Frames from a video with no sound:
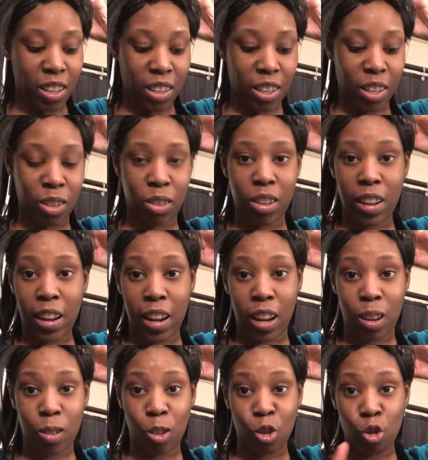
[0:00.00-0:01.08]
do
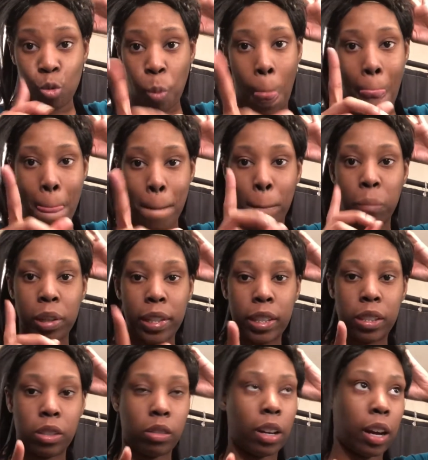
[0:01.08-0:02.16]
not. Oh,
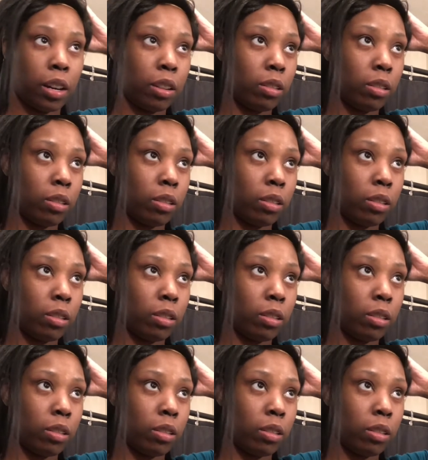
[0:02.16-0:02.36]
please do not